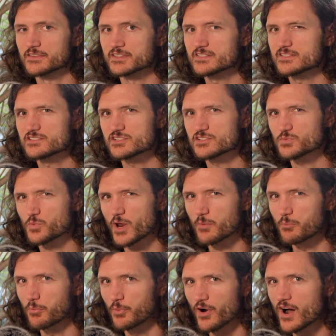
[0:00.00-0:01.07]
this is just what I
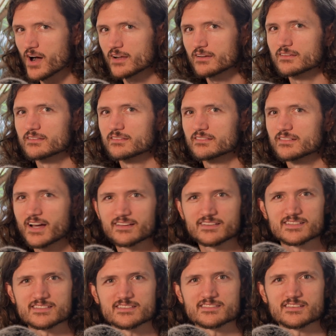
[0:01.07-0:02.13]
brought, not
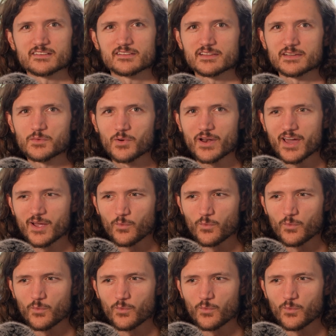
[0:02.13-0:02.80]
necessarily what I